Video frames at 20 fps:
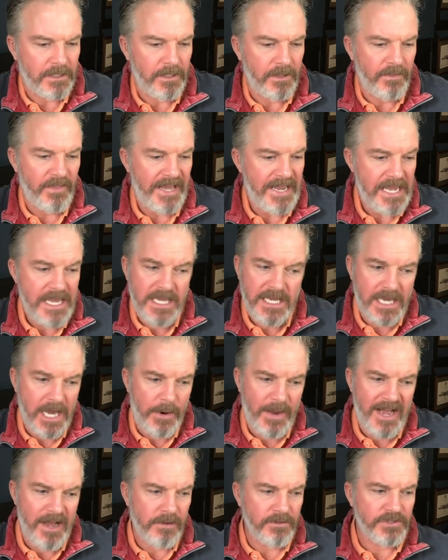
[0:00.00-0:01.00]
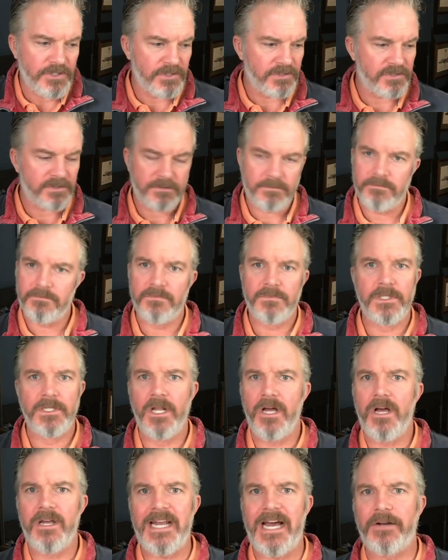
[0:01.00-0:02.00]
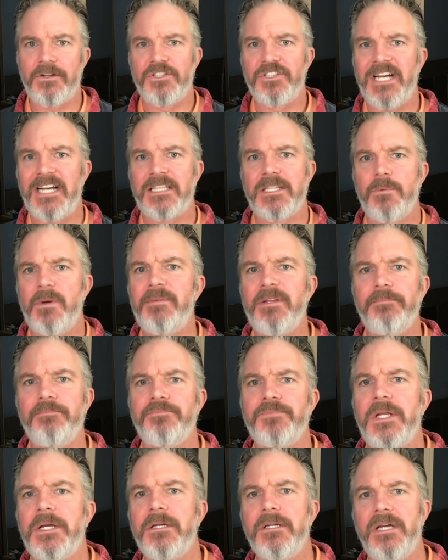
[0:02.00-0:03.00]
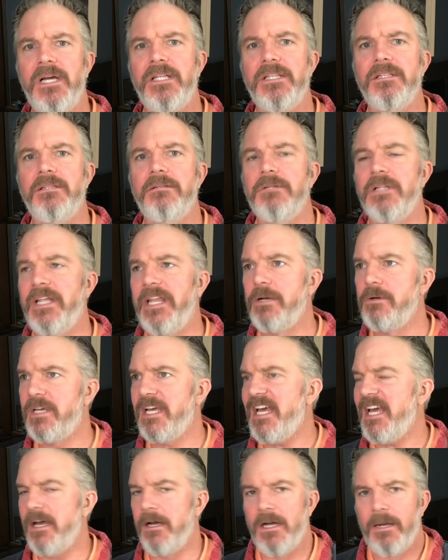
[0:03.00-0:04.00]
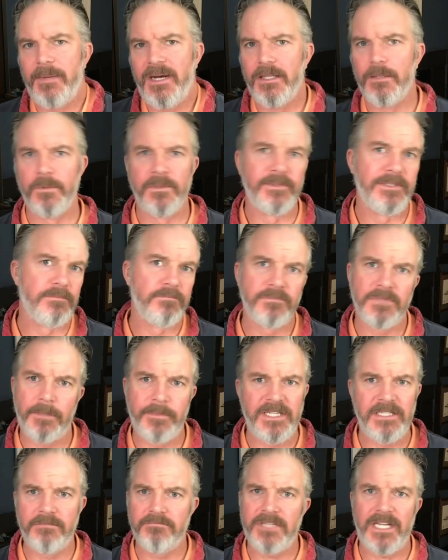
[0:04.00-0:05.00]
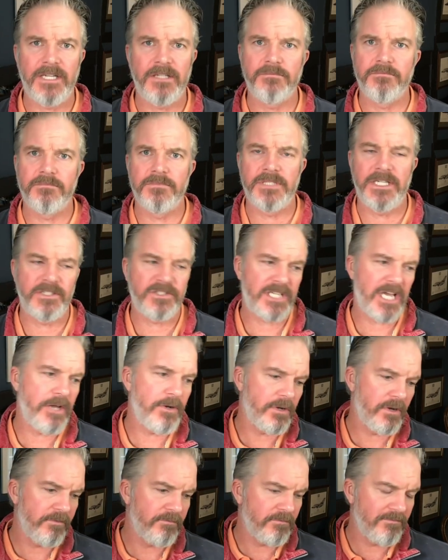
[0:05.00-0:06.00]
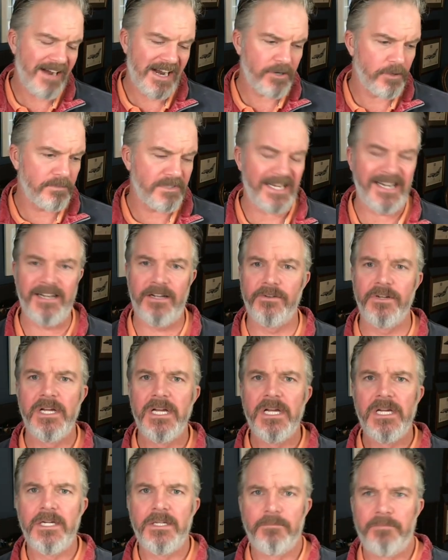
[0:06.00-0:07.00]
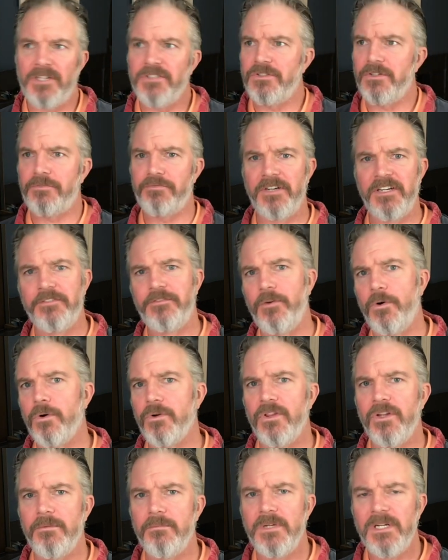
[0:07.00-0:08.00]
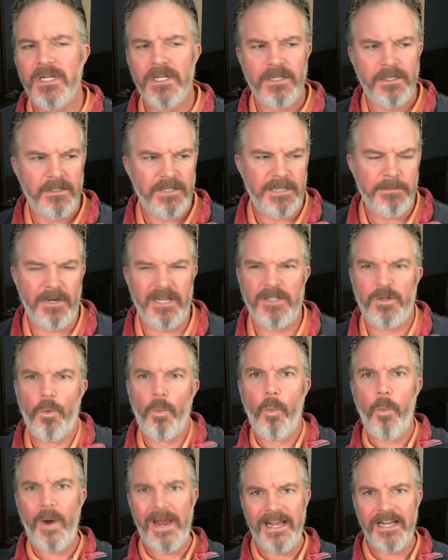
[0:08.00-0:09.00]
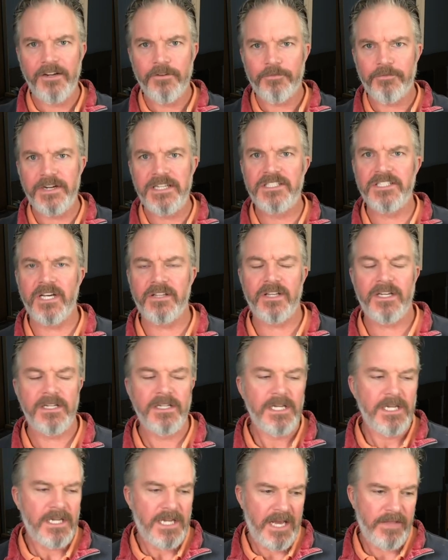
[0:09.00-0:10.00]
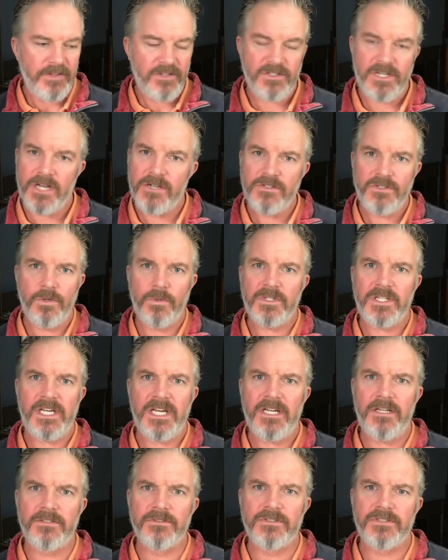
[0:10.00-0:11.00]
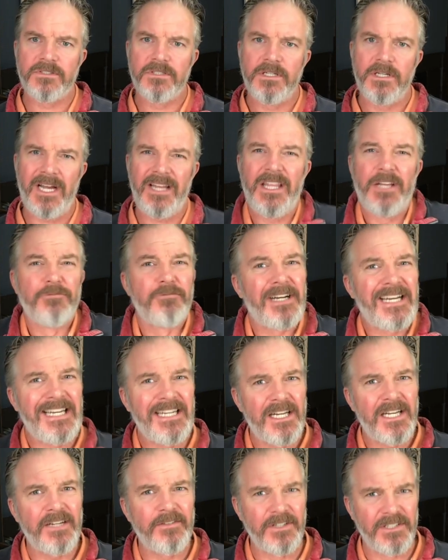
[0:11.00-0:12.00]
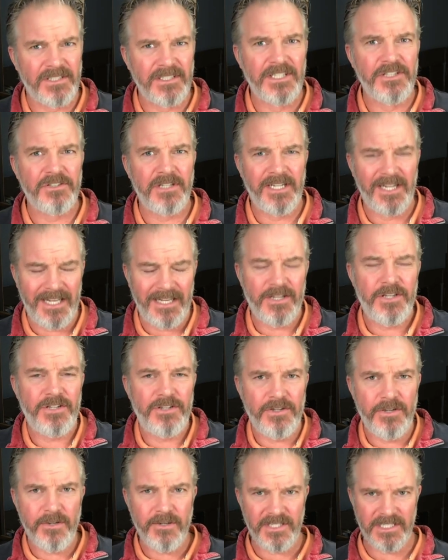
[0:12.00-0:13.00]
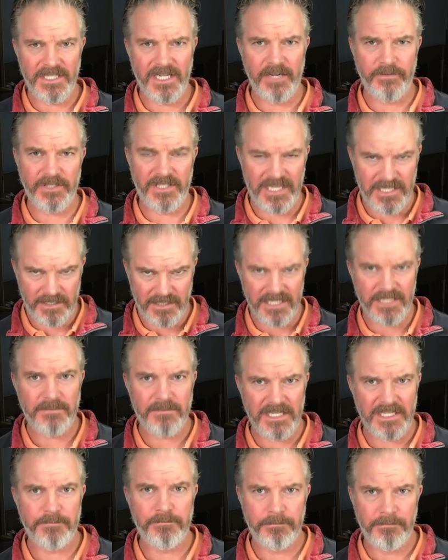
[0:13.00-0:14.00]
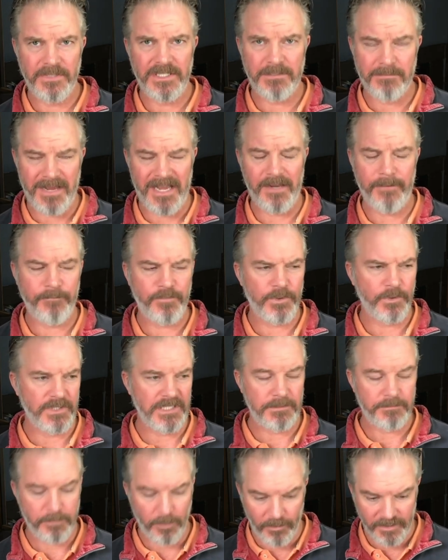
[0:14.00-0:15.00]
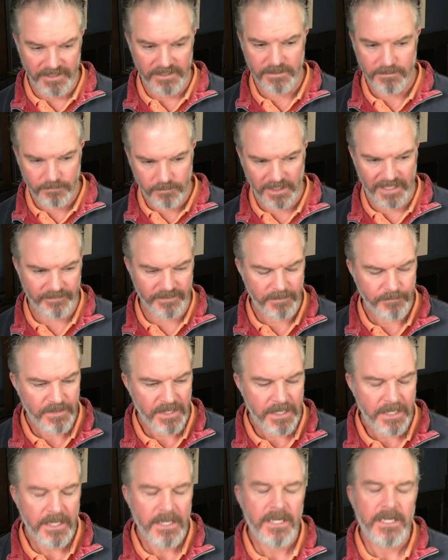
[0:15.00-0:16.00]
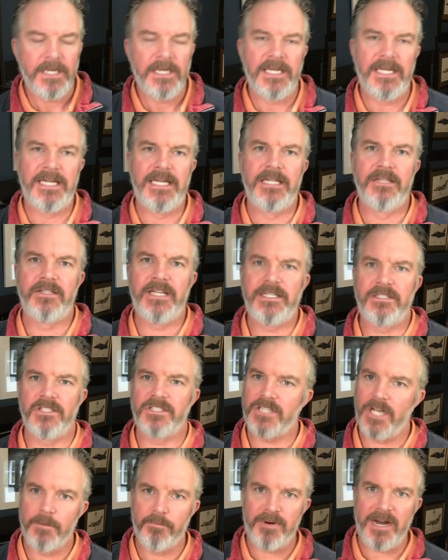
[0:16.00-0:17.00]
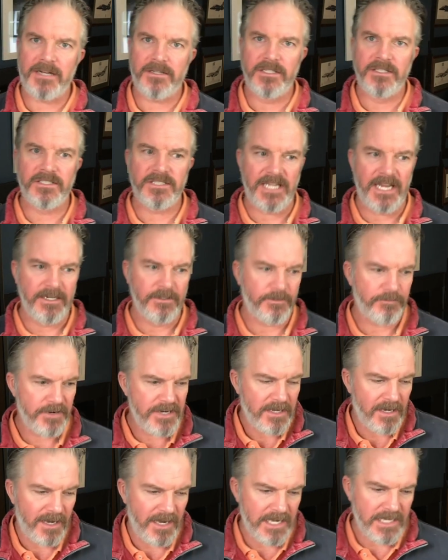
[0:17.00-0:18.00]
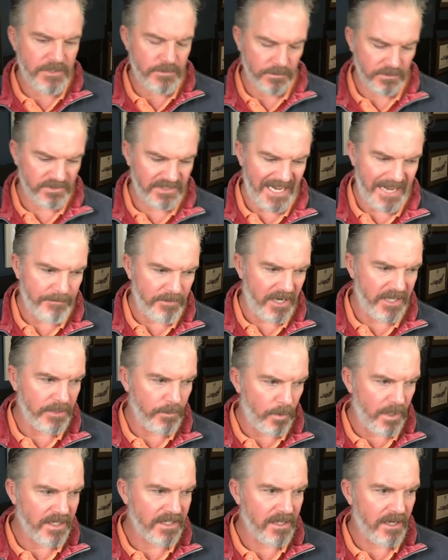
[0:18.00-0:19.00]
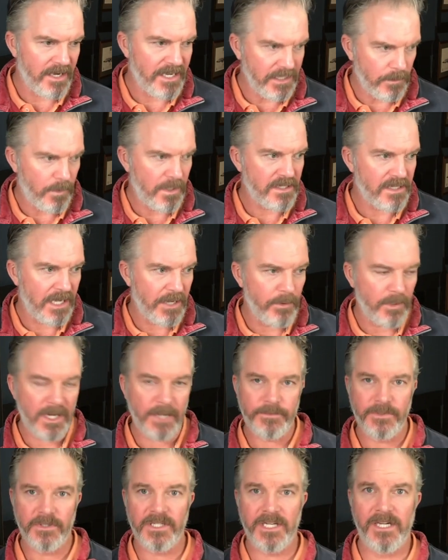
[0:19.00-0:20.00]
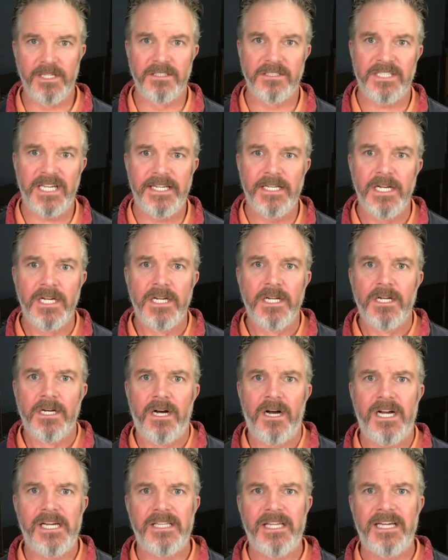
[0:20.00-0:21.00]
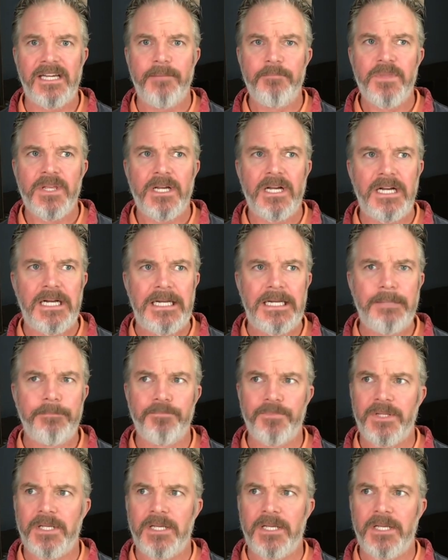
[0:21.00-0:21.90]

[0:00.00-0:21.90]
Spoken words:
They go out and just learn how to chat to women, and they don't care about the woman. I mean, they just go to a random town, bunch of three or four of them. They might wing for each other, and they just go and talk to girls. And they're really nervous initially, like hugely nervous. These men or these boys, whatever. And they just go and practice. And three guys will stand behind the one guy. And the one guy will go up to a girl and say, hi there, I'm